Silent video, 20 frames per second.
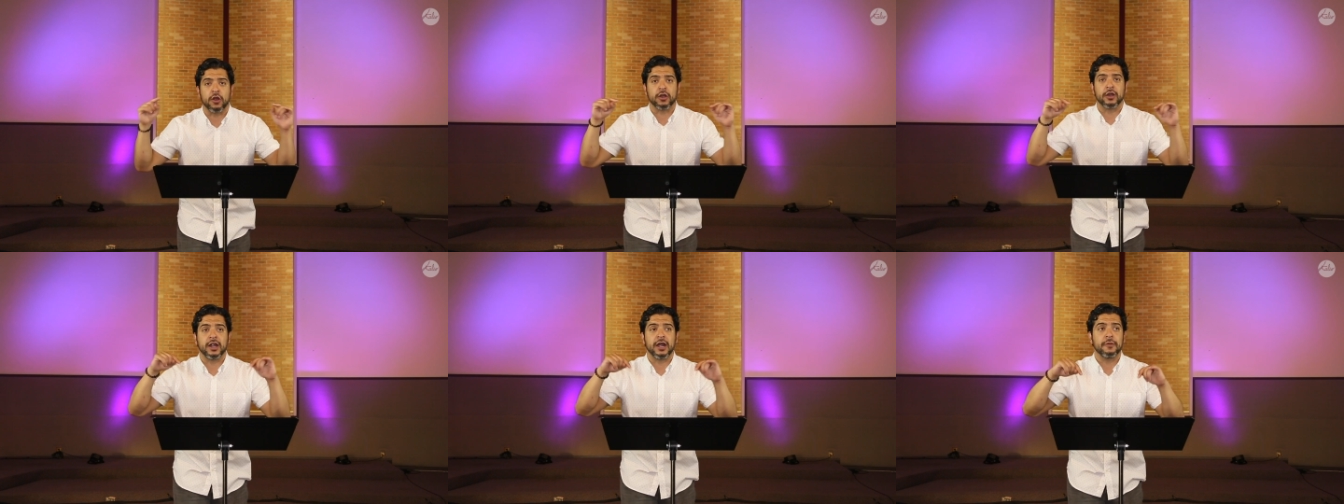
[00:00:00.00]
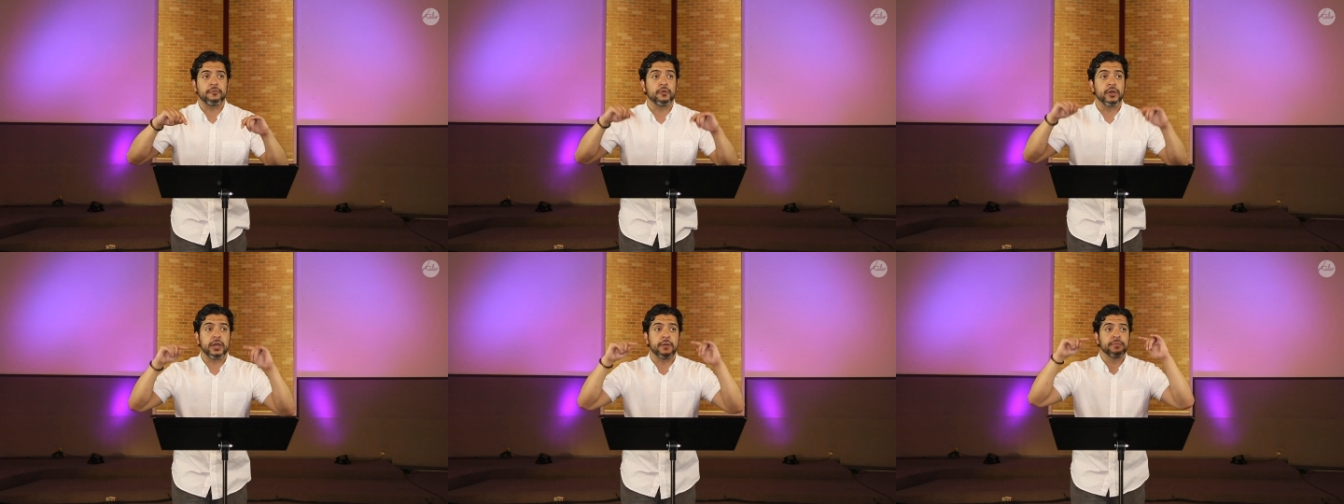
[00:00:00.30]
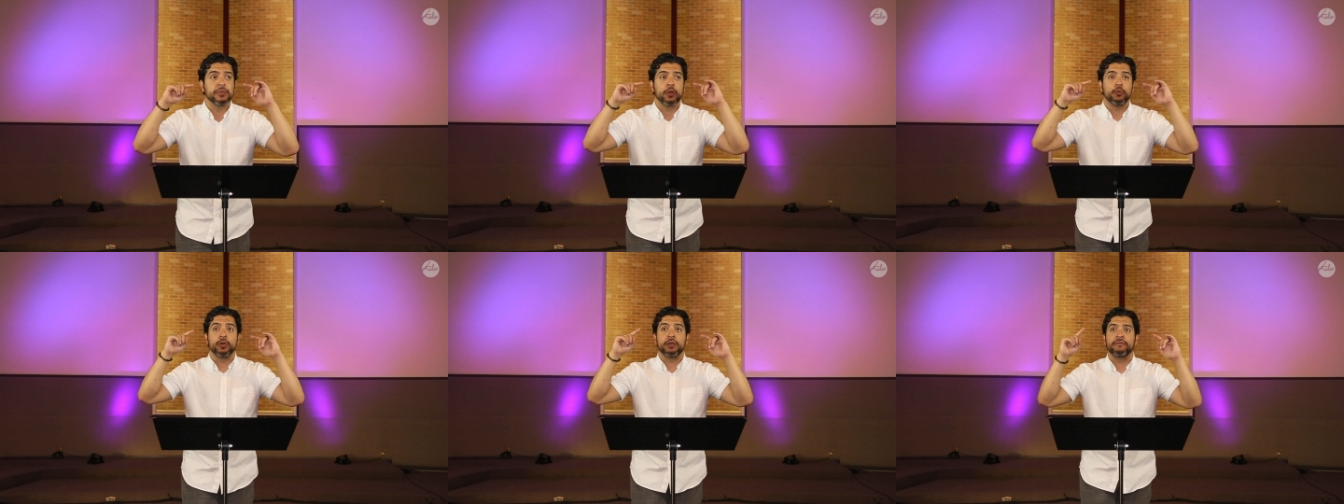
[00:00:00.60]
our we,
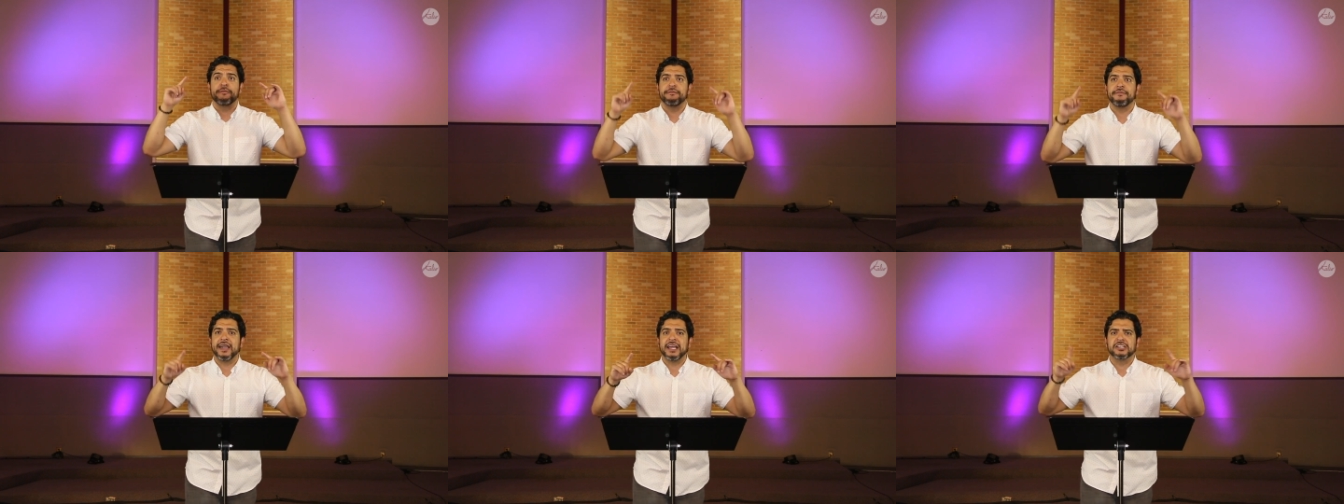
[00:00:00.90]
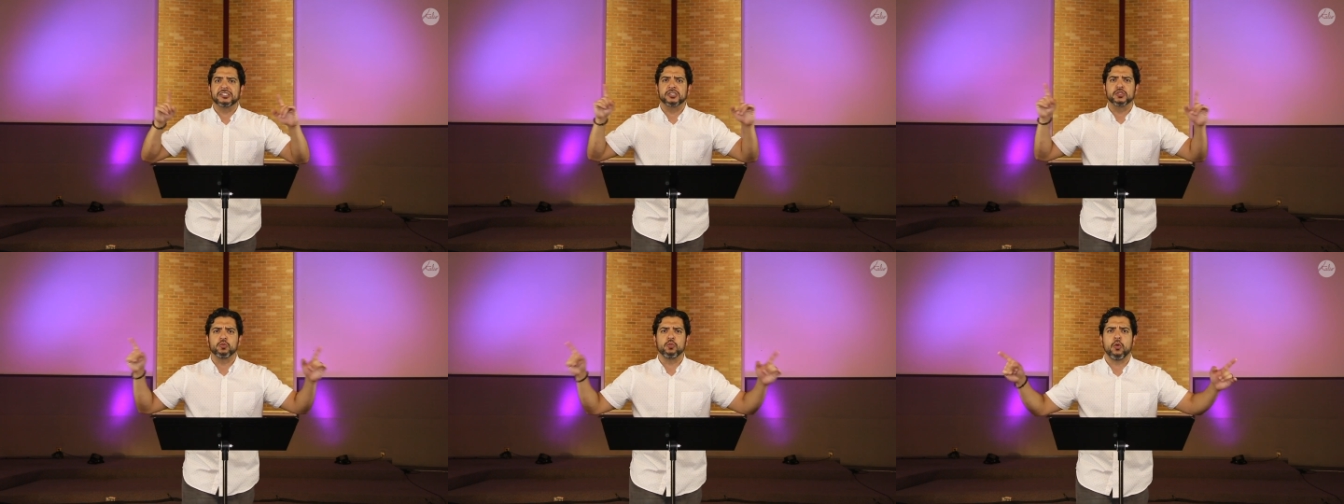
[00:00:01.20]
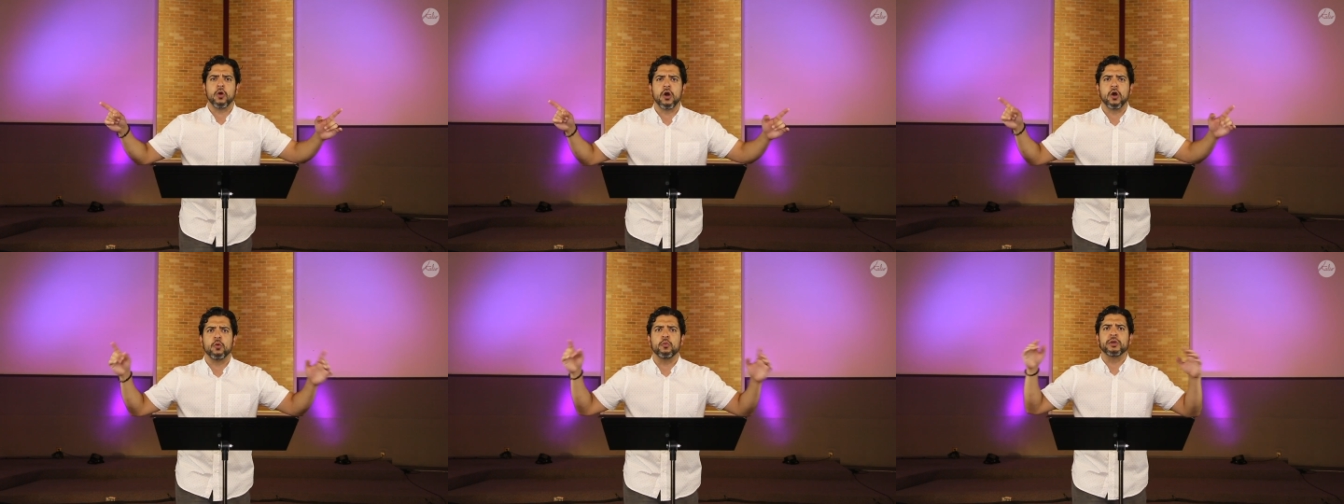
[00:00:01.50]
we face the
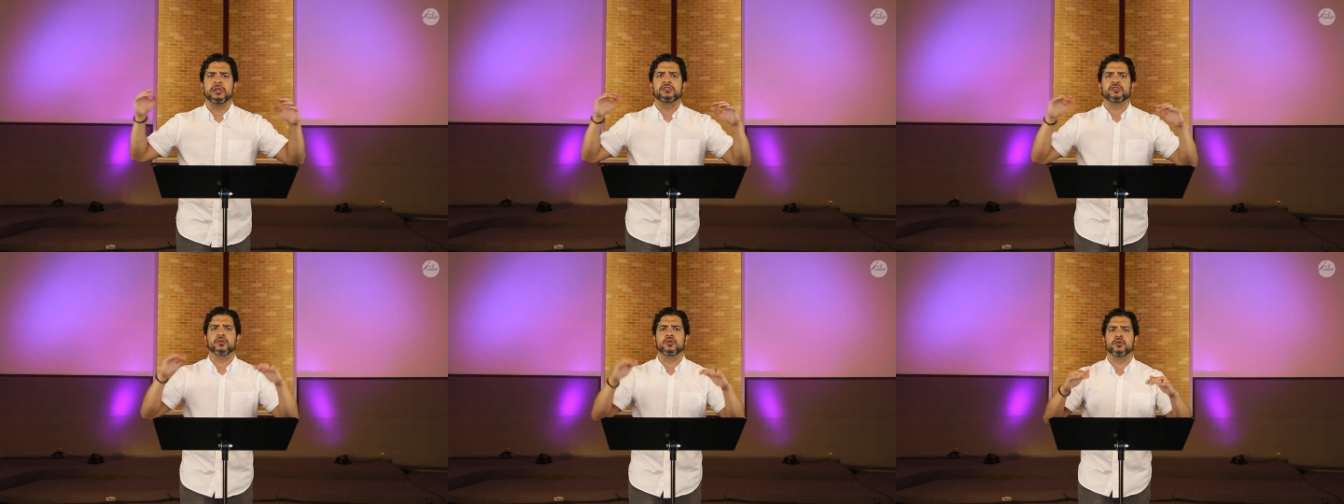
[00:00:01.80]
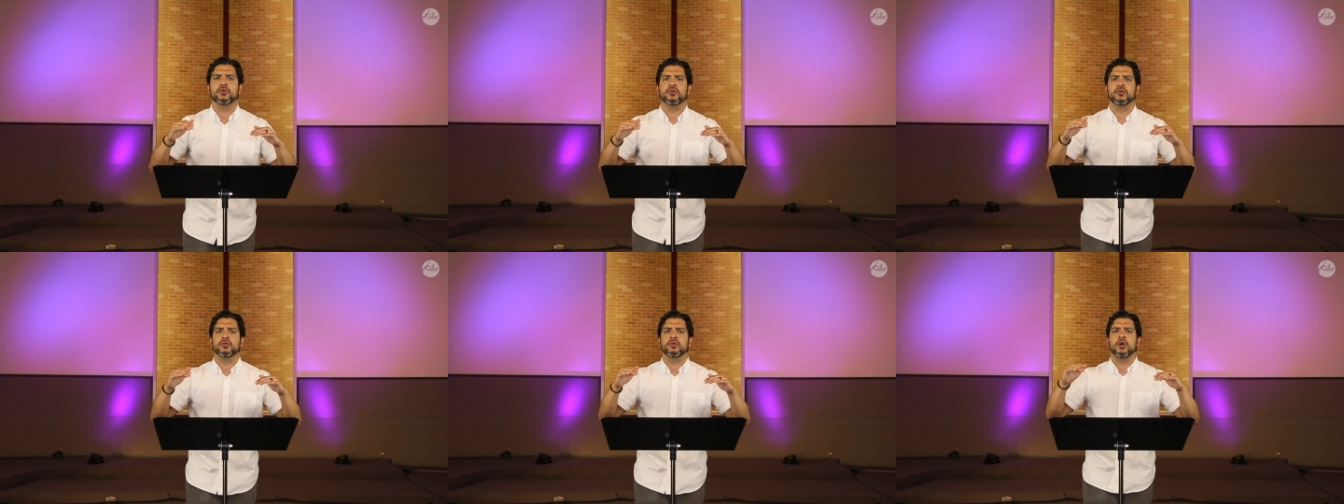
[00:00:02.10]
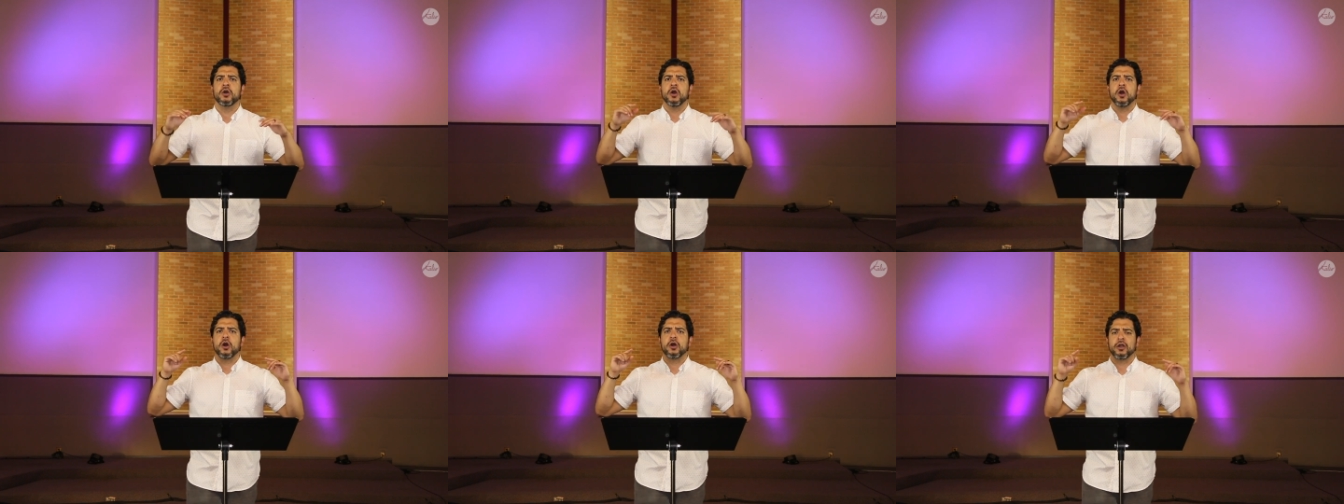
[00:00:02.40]
wall, we turn
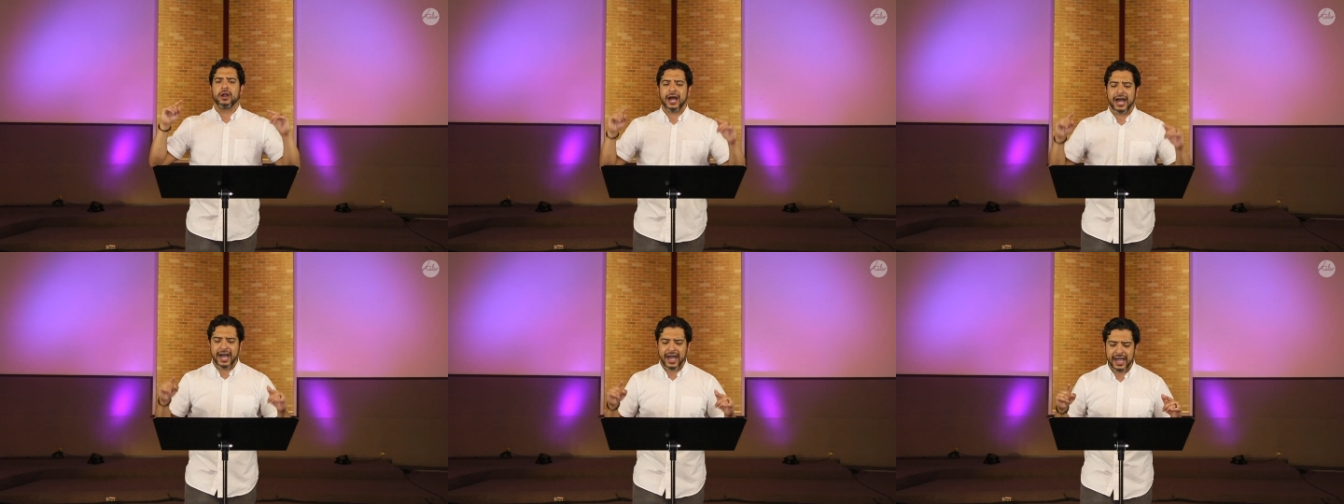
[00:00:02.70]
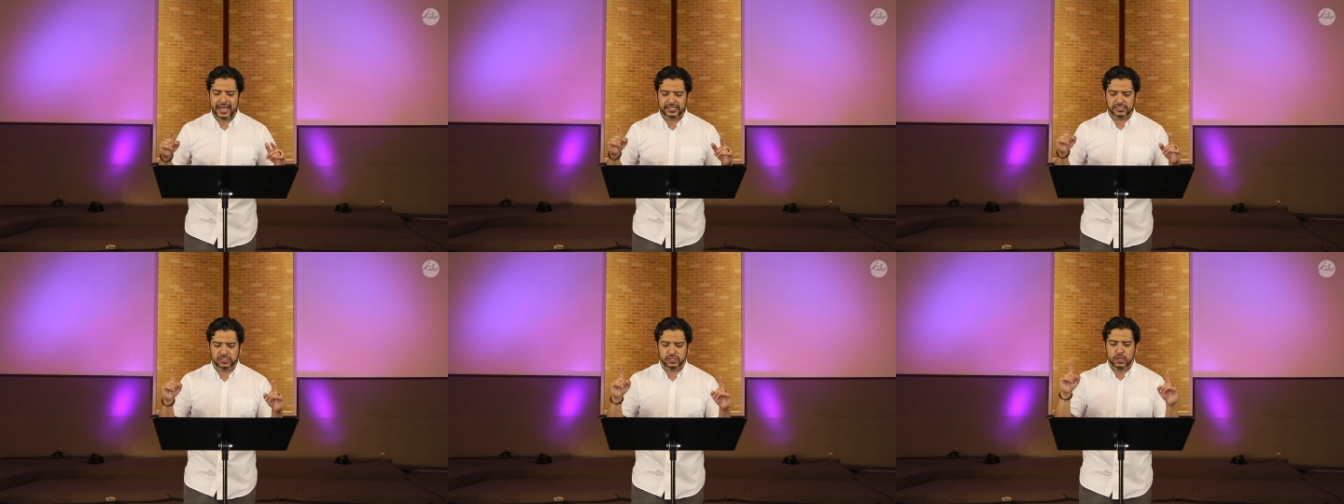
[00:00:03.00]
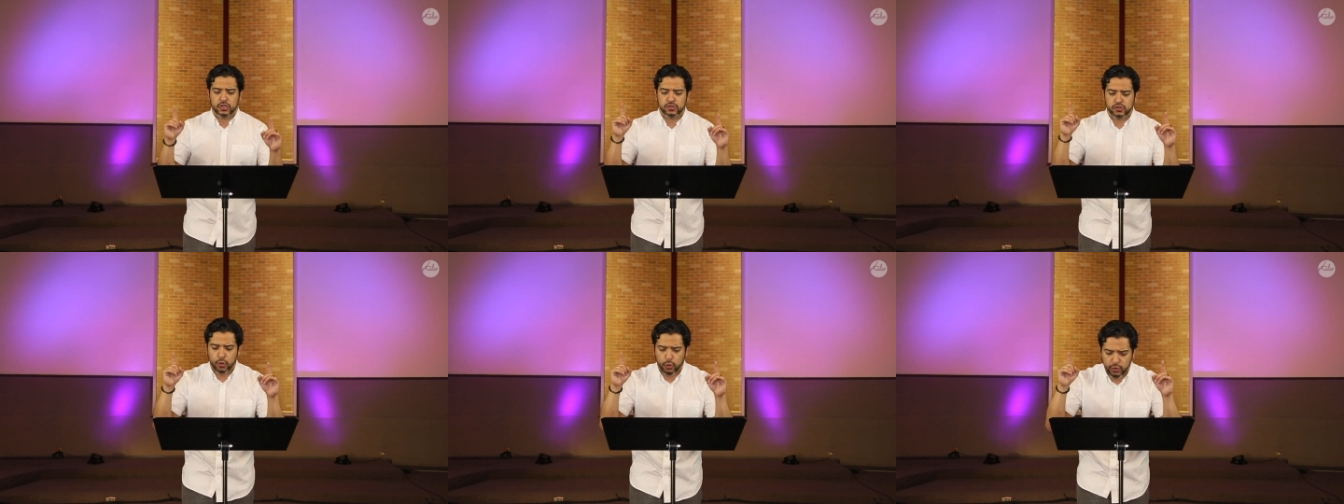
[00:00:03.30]
our eyes
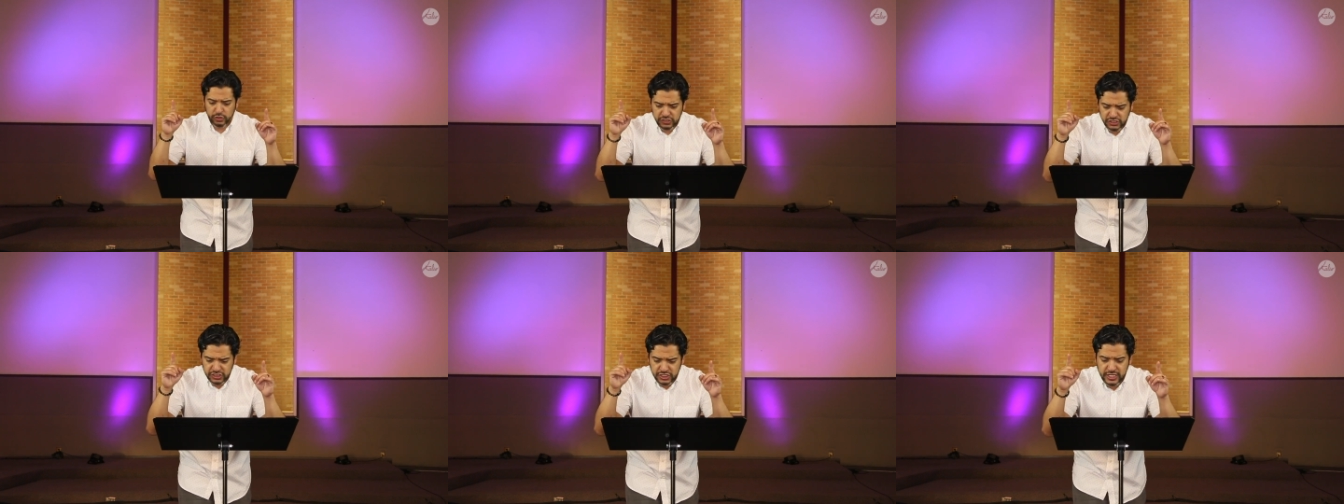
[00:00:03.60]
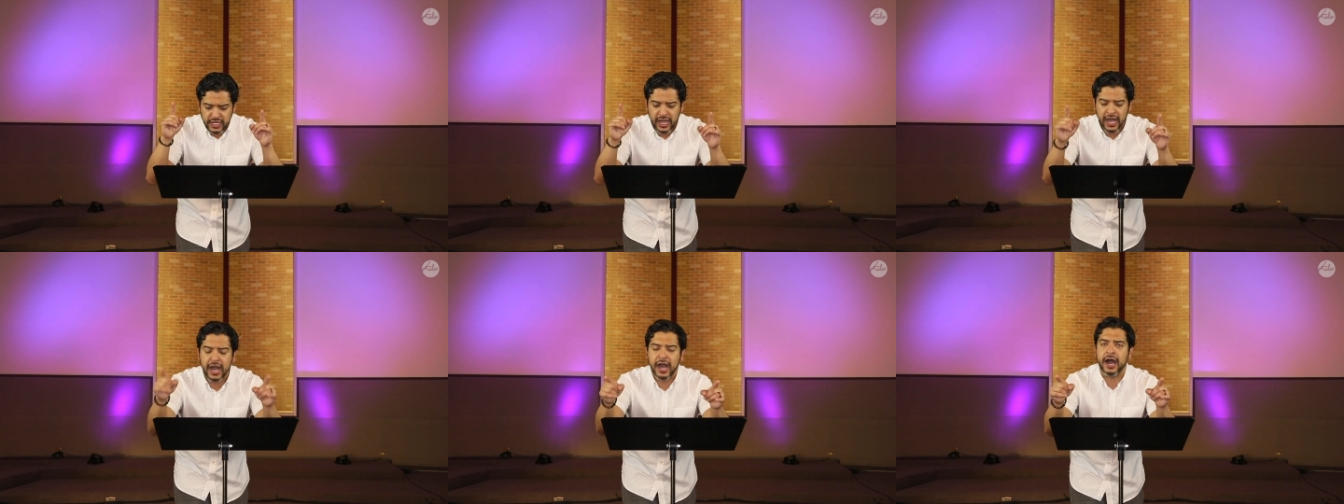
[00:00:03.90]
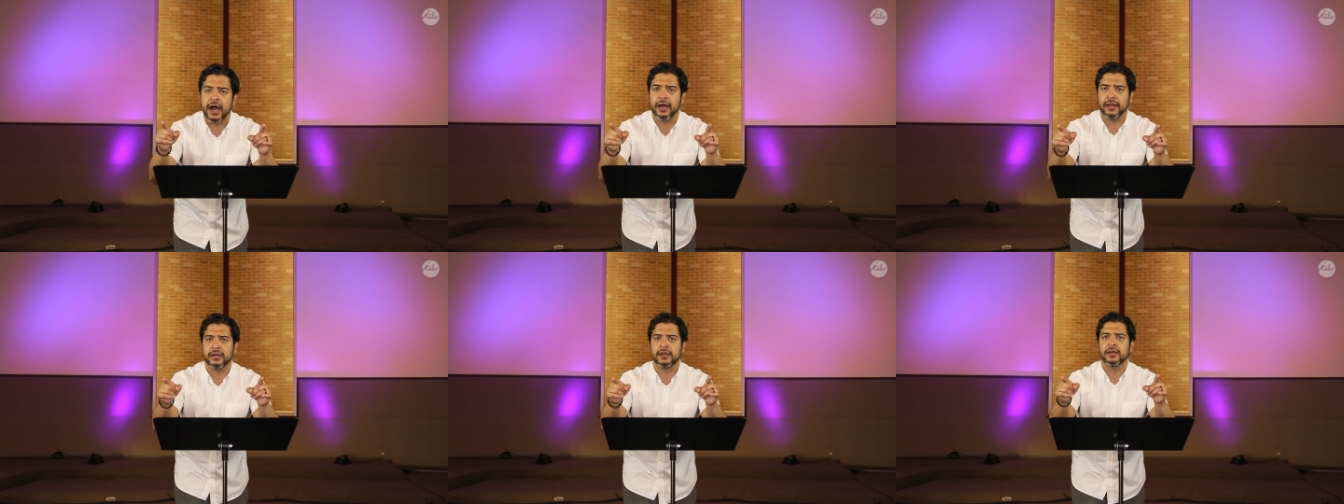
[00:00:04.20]
towards
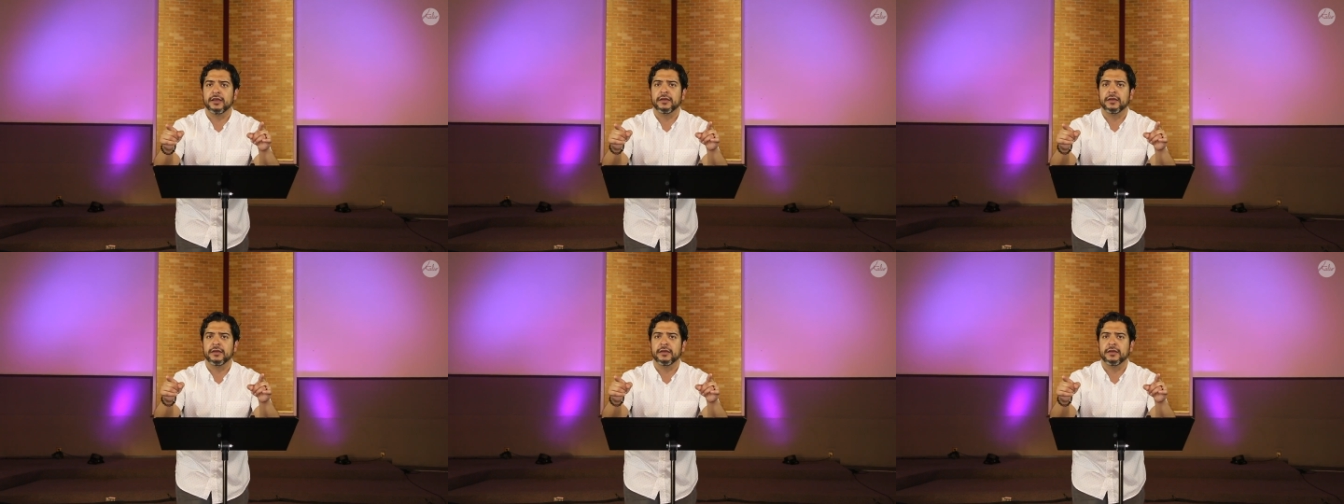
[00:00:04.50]
God